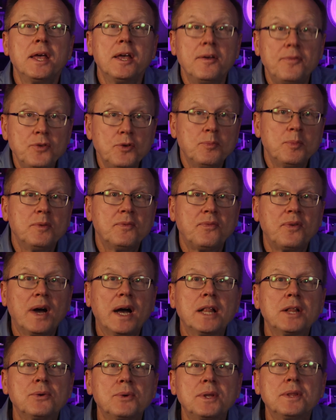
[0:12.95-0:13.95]
If you've been
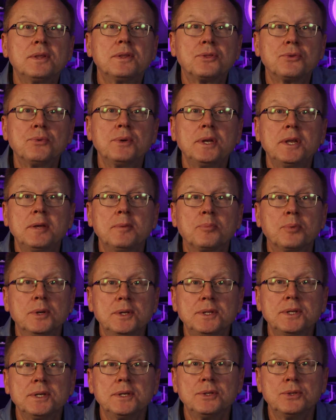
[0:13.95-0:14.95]
following the three D
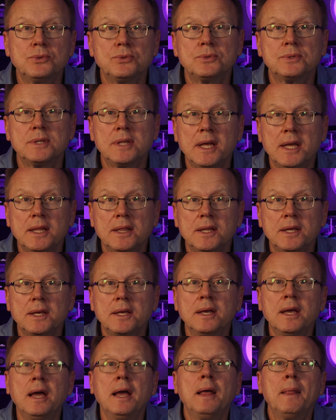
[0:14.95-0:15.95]
printing news
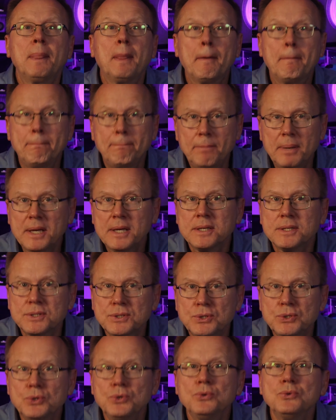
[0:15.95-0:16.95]
lately, the
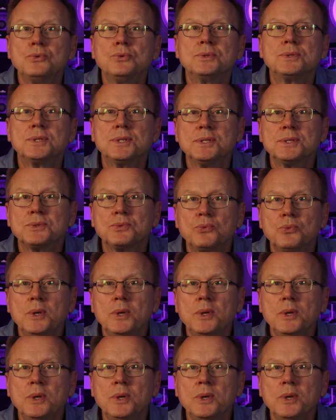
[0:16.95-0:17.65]
biggest news this